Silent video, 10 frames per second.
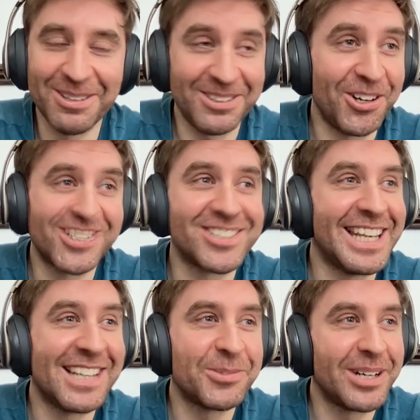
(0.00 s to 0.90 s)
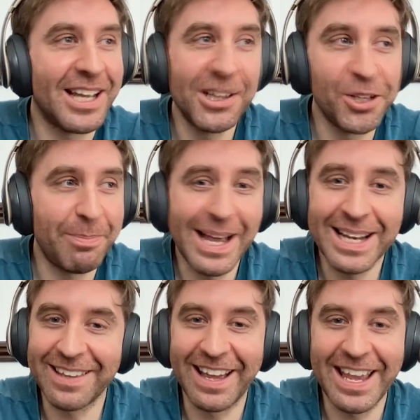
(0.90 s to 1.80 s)
honestly, it is. When I look back at
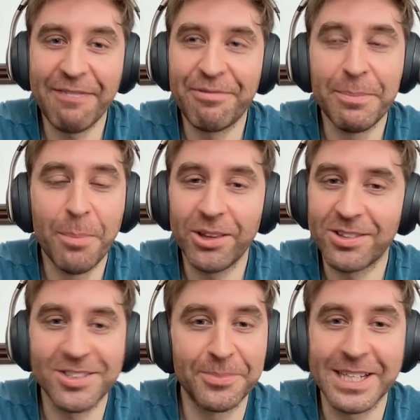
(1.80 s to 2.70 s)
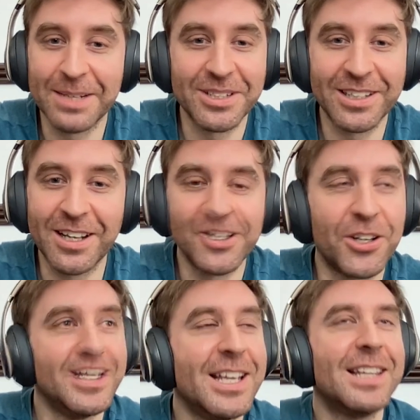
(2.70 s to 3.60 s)
that every month sometimes, like,
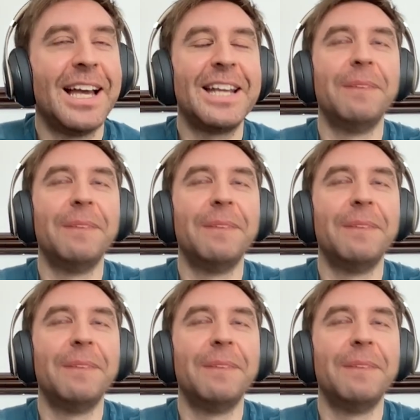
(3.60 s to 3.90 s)
you know,